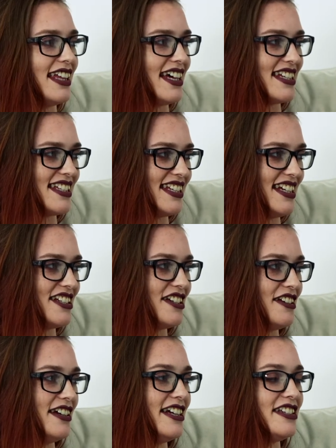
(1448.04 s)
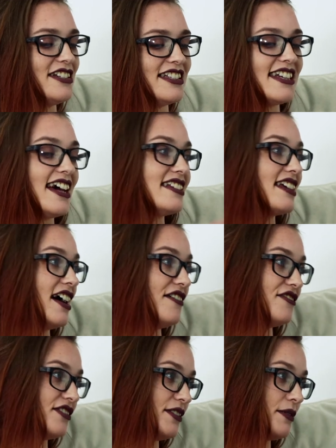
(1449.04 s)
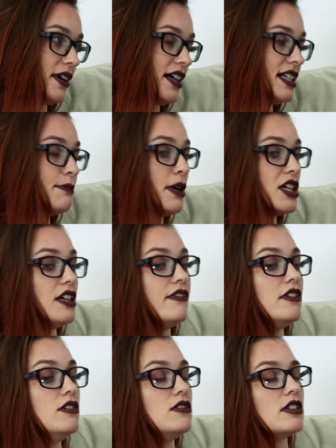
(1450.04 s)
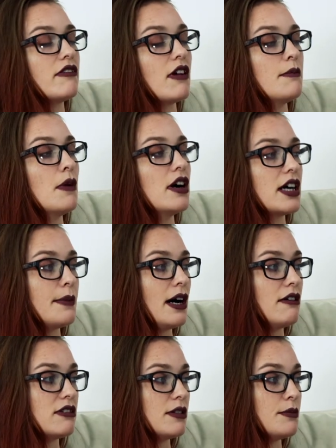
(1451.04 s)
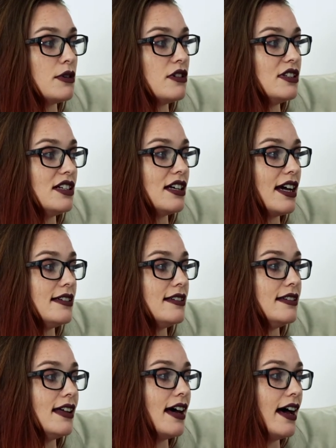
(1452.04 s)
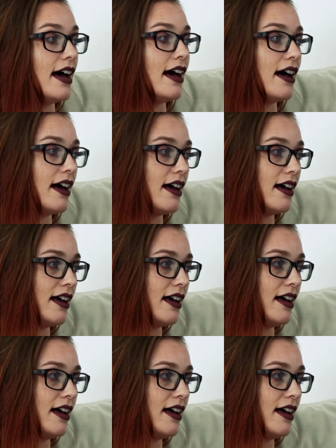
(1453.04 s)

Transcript: That's the issue, it just gets everywhere, especially if you use stuff like mica powder, because it gets in the air,